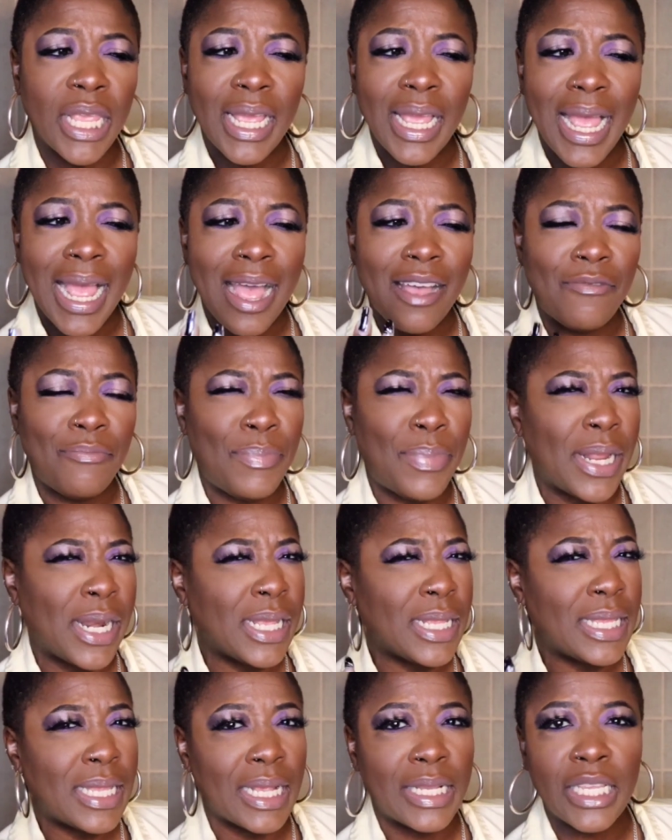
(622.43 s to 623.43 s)
have better
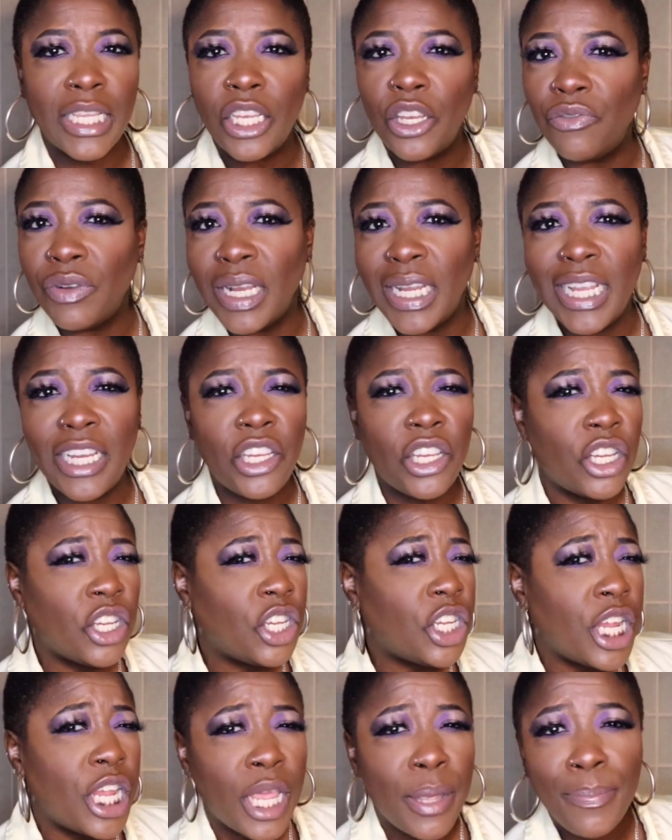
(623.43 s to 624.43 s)
sex in your
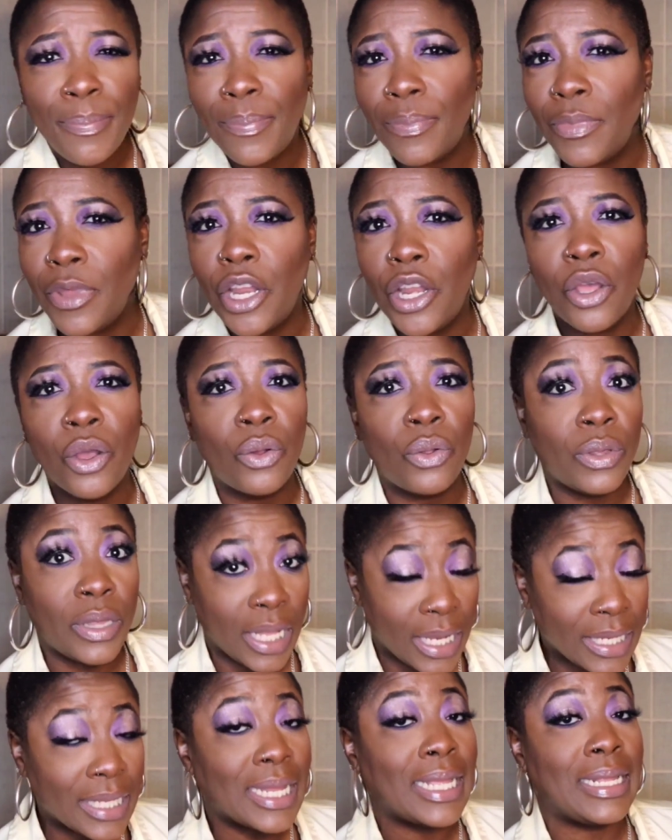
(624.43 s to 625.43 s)
relationship,
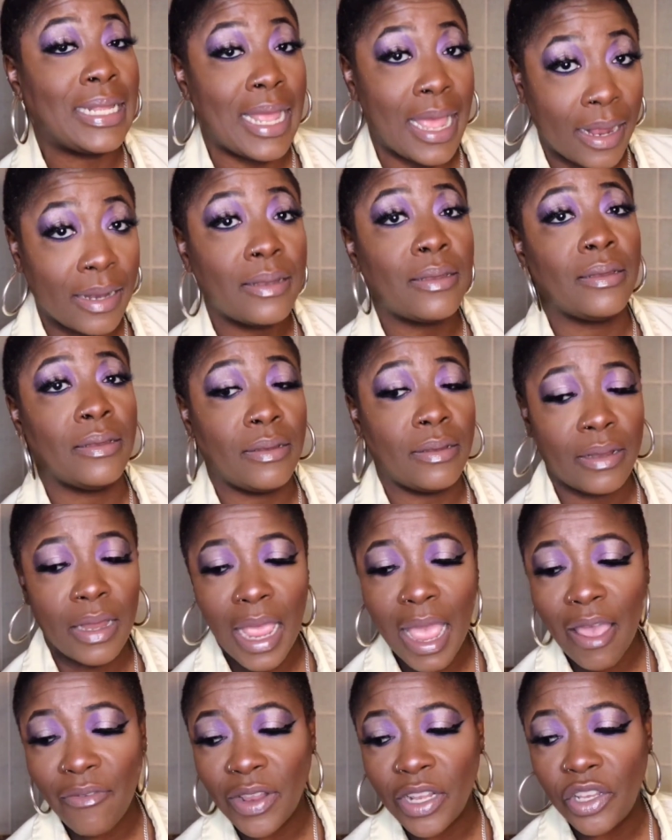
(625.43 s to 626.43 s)
things like that,
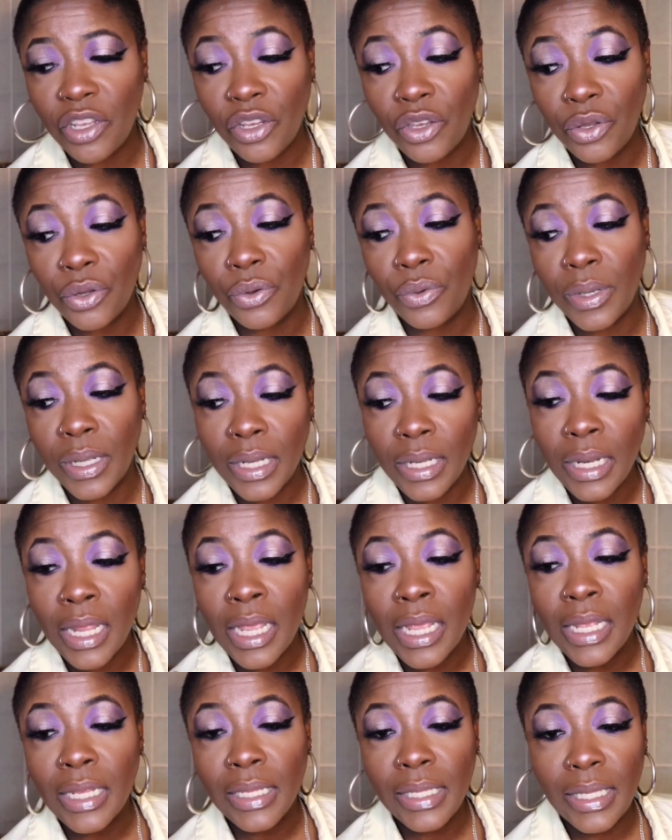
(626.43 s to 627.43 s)
having to do with
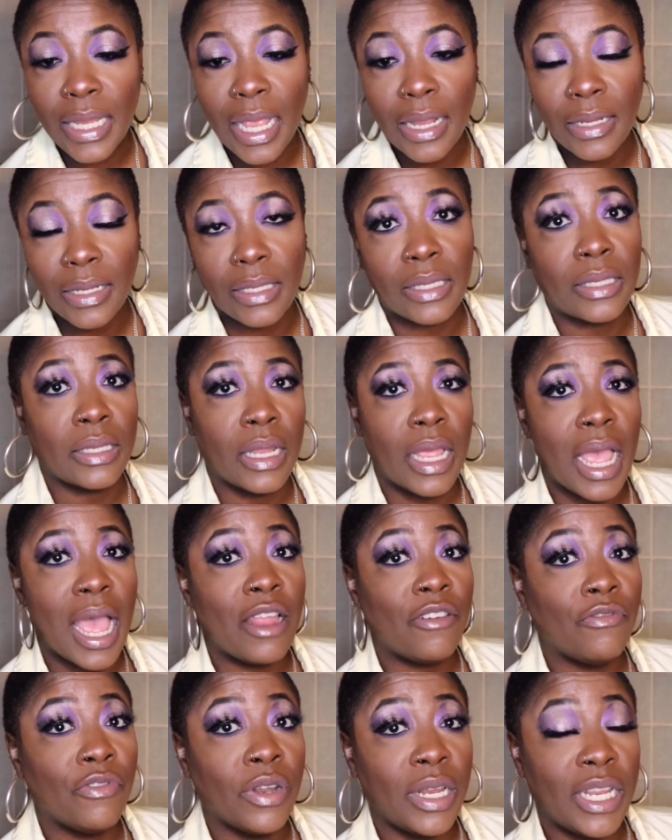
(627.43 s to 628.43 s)
sex
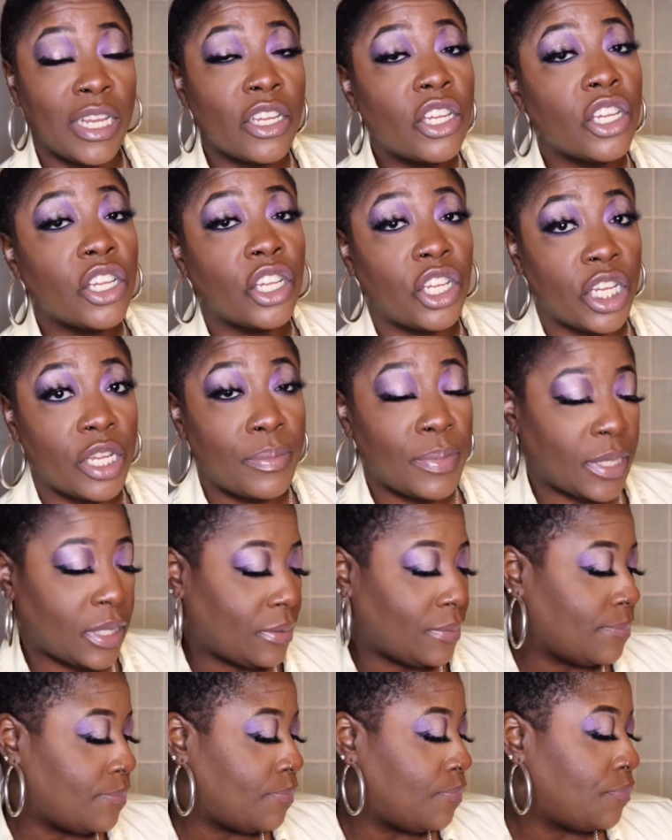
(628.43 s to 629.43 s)
and relationships.
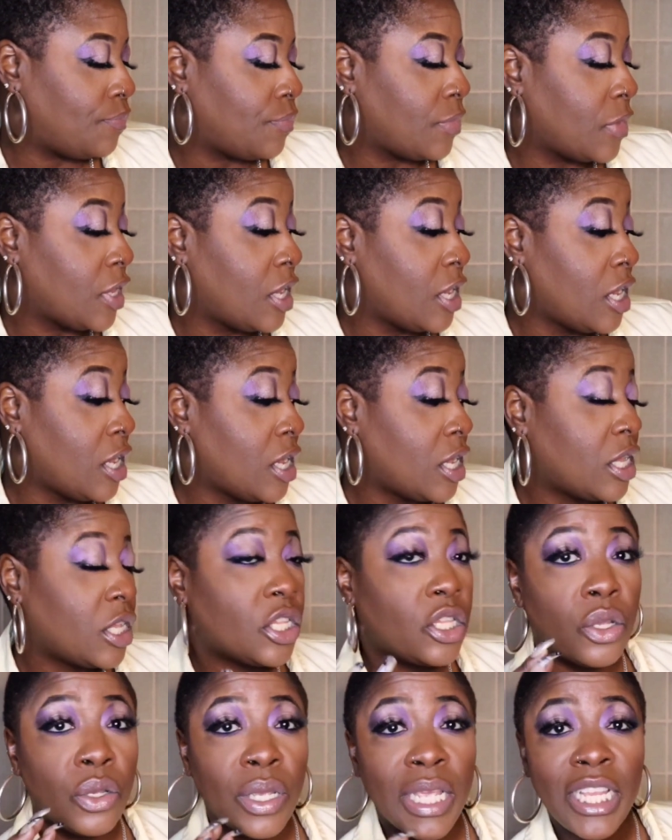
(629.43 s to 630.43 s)

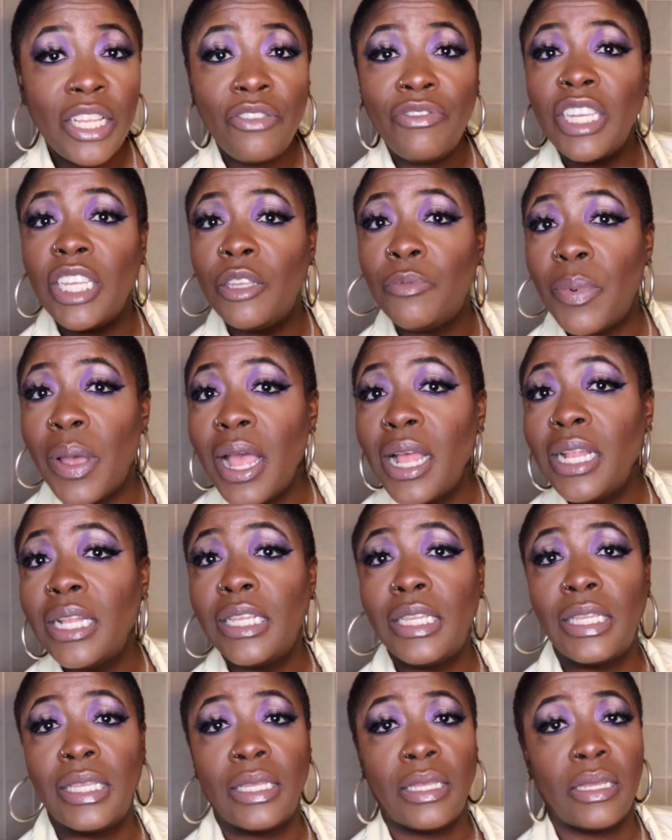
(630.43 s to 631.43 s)
So his
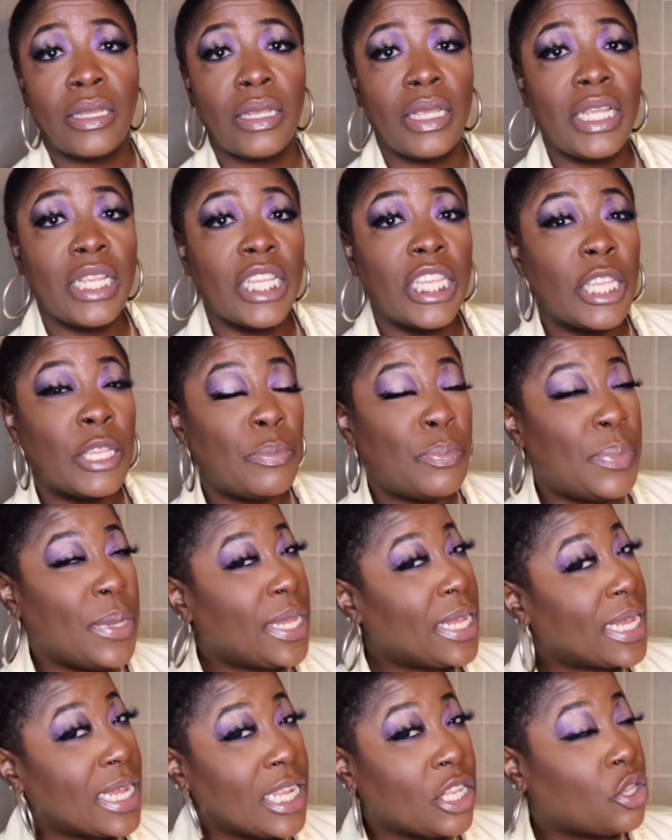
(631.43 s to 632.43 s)
response is
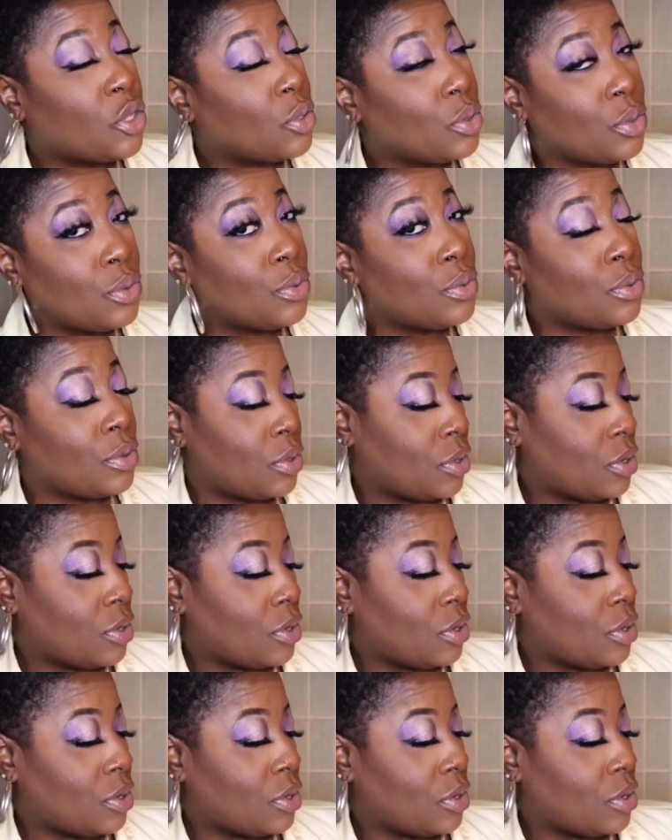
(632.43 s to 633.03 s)
speaking to